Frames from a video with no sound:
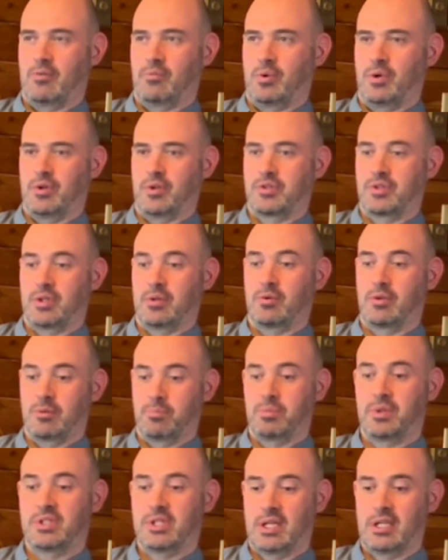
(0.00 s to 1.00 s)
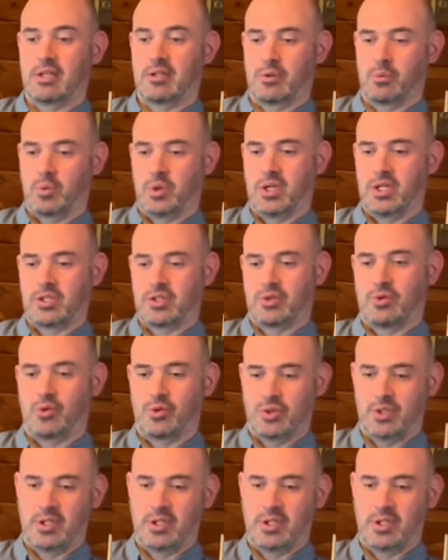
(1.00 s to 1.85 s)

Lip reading: 1 or 2 of them, particularly the worst horse.